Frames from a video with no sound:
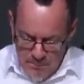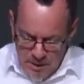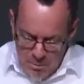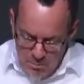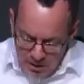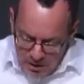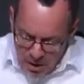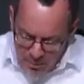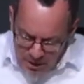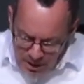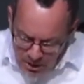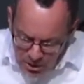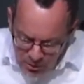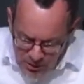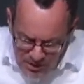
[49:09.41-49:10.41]
Become
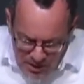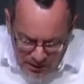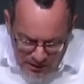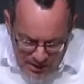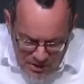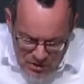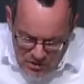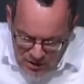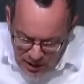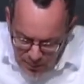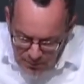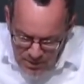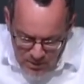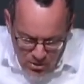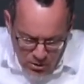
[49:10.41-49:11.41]
increasingly
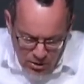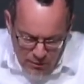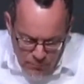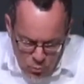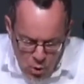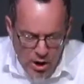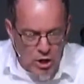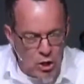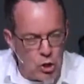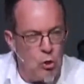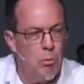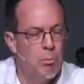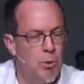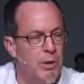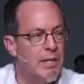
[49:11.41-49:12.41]
skeptical of what you
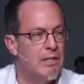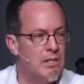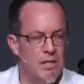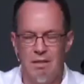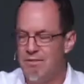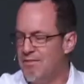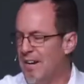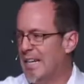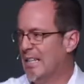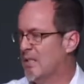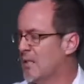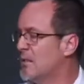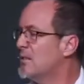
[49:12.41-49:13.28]
bring to the fight.